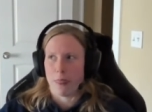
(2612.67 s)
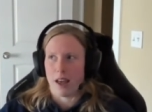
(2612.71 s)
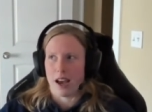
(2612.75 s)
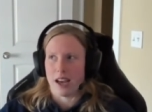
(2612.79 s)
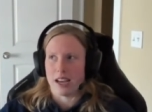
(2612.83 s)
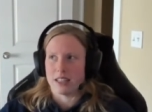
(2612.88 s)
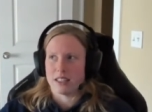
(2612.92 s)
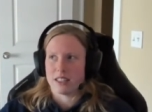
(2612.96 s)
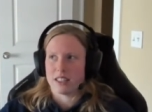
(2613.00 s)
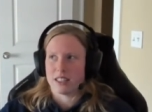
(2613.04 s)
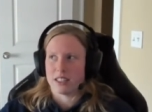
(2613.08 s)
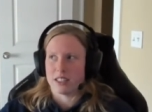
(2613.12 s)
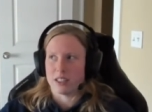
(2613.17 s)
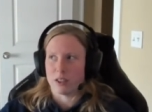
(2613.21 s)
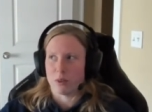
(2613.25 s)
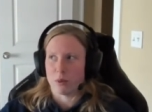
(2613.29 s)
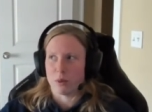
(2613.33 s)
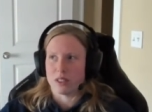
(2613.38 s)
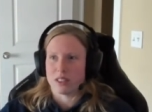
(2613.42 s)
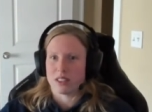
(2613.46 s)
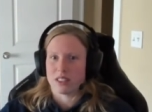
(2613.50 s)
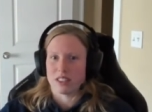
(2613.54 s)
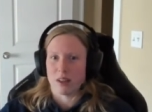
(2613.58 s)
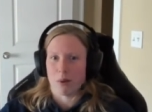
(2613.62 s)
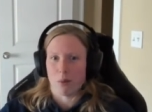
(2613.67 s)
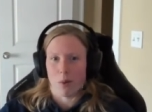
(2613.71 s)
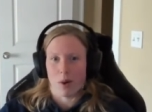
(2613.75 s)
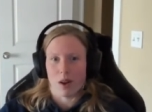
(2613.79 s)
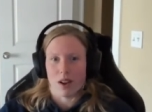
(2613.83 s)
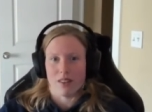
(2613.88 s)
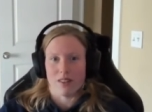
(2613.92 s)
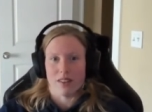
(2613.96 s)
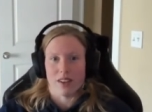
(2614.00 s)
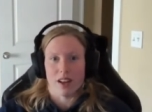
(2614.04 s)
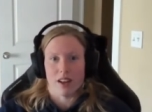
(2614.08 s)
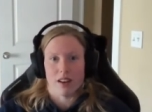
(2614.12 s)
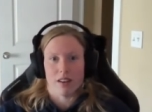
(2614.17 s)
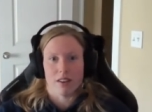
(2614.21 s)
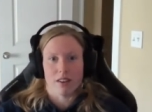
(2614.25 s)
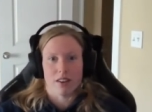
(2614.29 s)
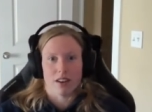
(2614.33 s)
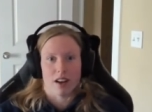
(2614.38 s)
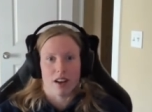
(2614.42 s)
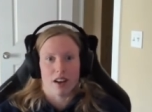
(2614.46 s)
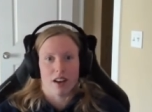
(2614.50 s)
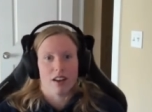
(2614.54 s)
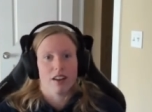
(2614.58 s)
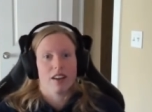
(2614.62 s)
I still was somewhat of an
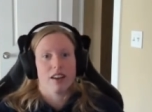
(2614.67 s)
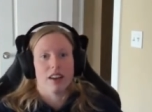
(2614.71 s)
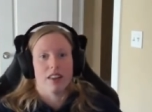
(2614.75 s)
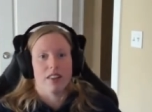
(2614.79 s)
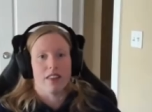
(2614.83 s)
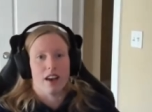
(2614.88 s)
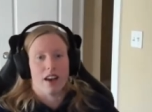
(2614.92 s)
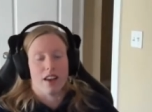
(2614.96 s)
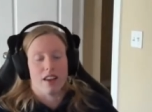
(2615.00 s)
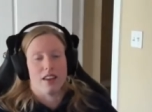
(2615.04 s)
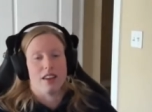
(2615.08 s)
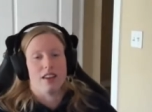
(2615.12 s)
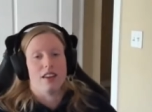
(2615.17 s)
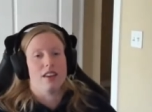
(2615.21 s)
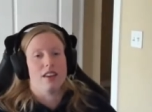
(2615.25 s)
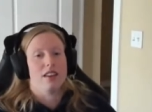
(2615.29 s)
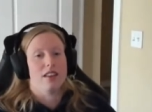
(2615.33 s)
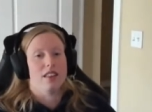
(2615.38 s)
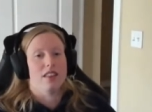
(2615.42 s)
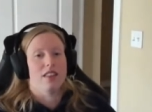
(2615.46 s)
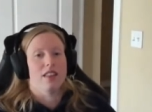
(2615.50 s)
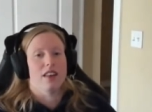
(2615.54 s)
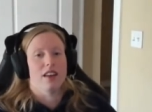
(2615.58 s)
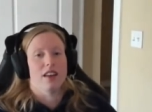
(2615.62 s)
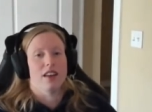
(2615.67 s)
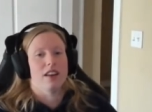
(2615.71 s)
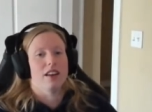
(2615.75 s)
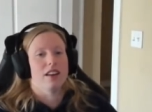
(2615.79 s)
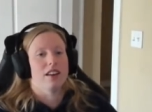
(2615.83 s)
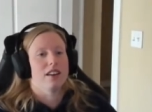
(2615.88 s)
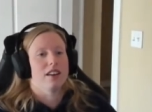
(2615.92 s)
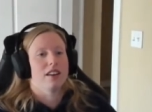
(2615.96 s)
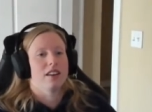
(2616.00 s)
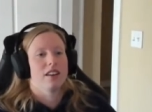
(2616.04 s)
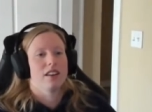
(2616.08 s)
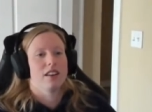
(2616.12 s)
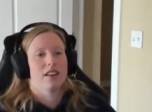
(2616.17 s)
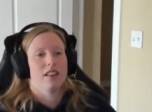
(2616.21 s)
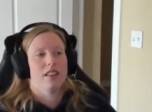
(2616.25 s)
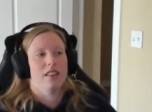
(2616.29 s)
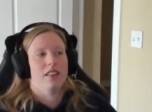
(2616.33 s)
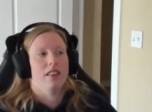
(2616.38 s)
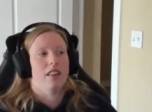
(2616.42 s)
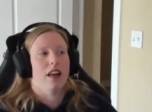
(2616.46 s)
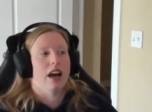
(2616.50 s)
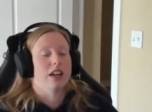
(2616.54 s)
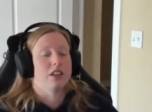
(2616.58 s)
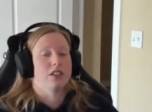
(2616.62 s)
underdog in that heat that
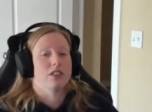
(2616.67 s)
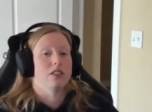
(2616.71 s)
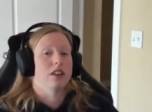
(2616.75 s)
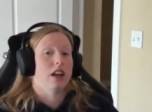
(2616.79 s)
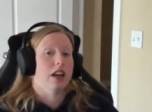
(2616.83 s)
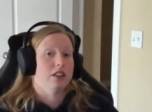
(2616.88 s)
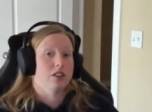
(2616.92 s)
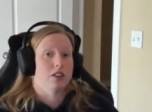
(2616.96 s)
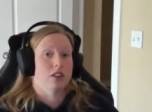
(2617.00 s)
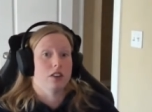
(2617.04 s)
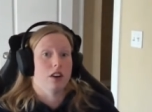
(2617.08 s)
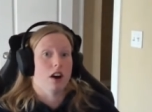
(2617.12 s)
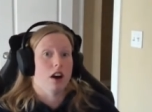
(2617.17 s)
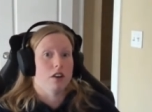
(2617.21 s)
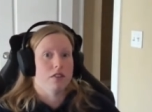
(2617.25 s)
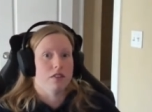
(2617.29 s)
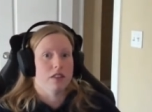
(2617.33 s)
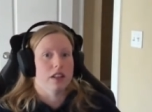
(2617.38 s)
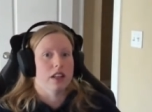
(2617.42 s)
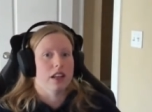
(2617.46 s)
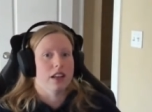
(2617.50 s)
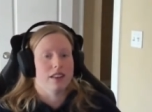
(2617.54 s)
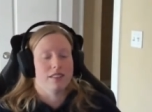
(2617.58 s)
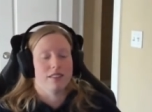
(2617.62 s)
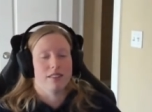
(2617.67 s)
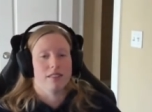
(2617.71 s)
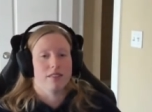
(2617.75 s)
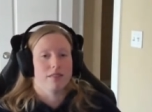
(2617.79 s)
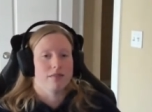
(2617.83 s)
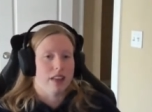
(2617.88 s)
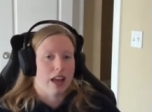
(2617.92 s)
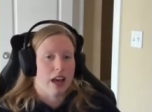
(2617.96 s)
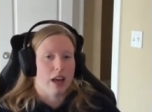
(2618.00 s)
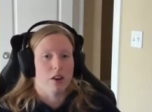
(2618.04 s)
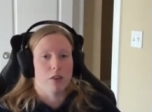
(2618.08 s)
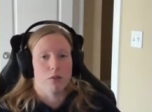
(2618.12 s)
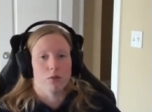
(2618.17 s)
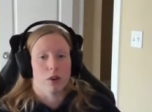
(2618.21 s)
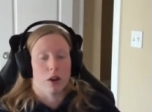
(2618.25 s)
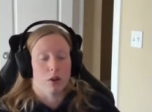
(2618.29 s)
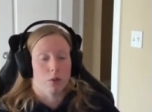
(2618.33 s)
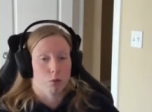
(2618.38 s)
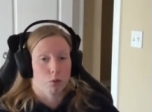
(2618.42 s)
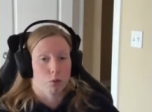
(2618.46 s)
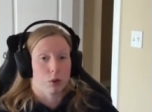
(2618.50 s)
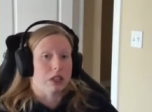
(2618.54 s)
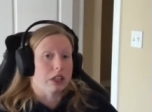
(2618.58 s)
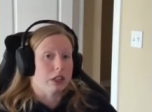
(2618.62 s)
I, I took off and like had
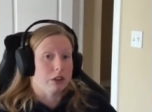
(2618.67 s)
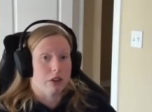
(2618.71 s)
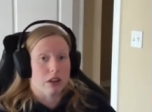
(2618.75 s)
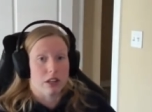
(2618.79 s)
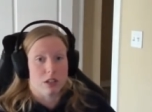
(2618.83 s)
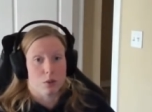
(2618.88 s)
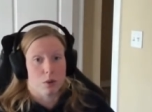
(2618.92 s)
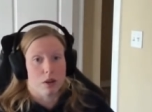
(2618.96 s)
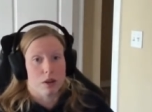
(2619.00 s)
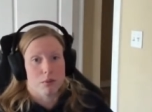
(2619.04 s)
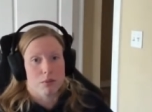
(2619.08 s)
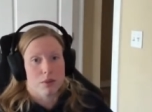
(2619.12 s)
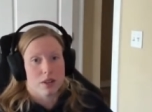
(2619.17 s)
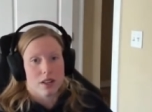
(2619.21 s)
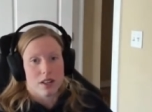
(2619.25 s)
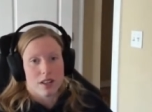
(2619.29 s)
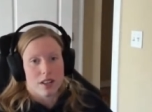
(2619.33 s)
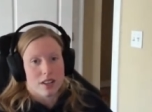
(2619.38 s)
really great swim.